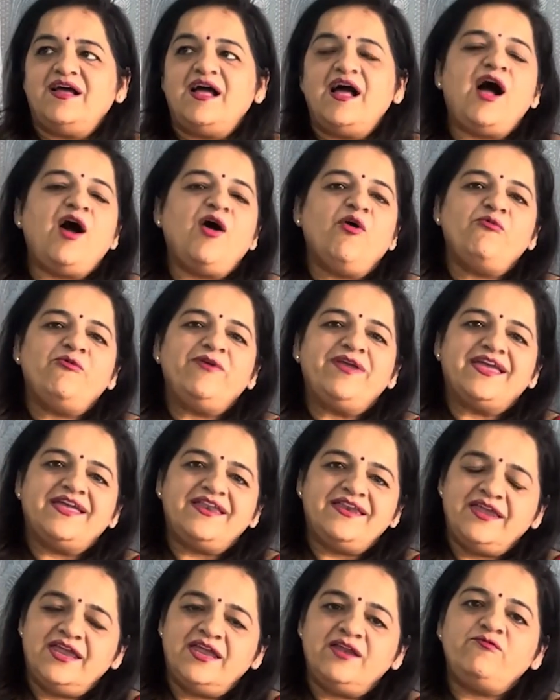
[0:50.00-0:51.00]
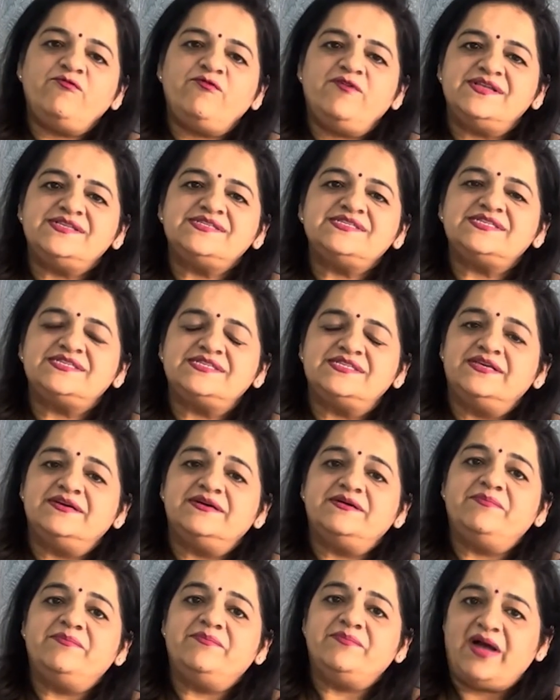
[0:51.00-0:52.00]
How we can influence
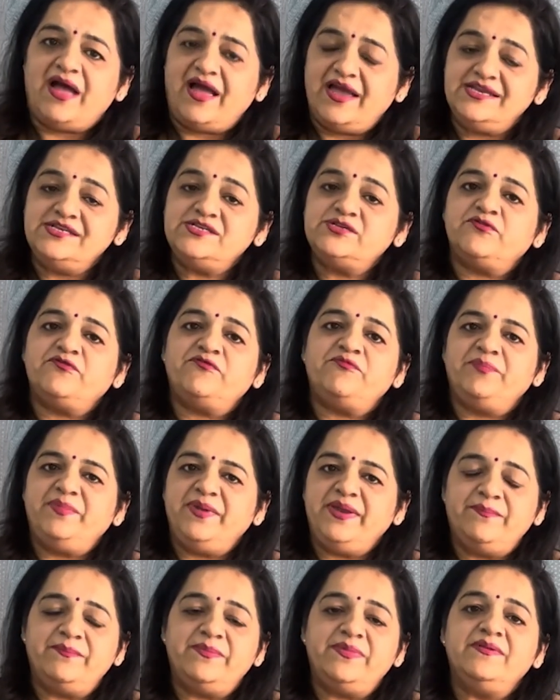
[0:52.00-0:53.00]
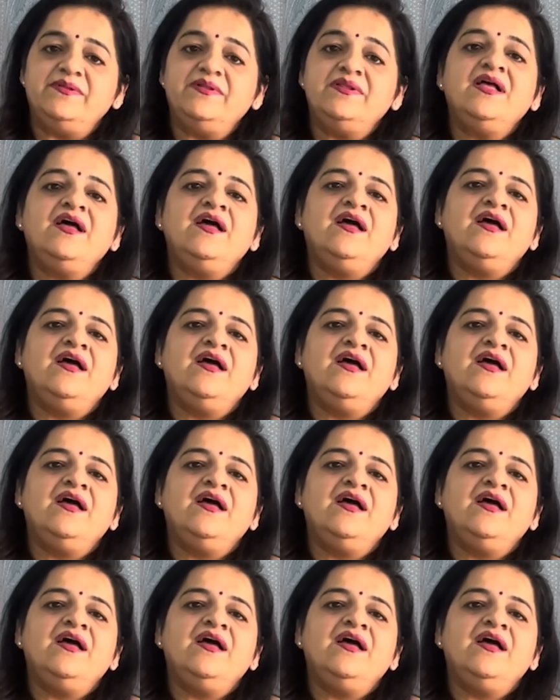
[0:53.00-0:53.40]
the mind of people,